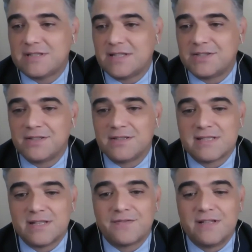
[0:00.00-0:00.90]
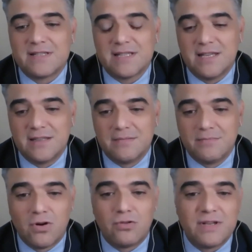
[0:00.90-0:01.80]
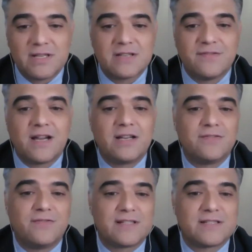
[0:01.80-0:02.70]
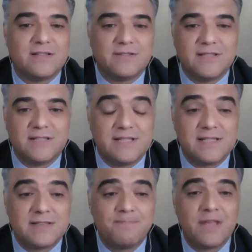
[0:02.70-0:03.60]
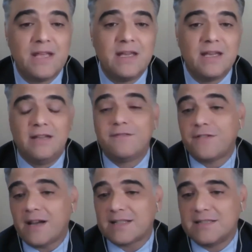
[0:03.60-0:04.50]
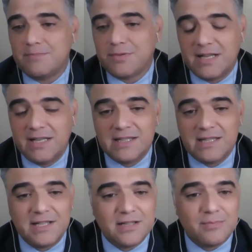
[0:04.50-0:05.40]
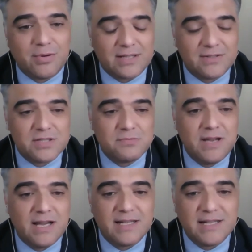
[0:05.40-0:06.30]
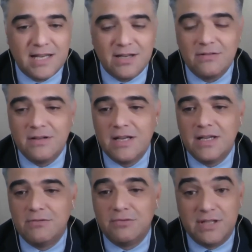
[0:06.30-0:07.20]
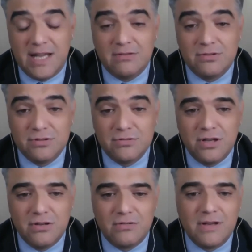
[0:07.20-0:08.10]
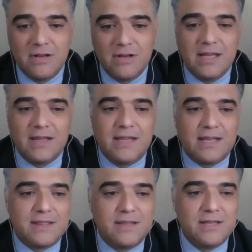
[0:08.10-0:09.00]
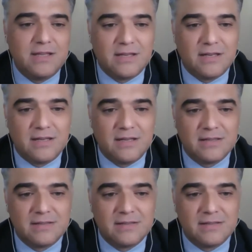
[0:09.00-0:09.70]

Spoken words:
arterial stiffness, and more risk of cardiovascular disease. In fact, in clinical practice, we now do know that the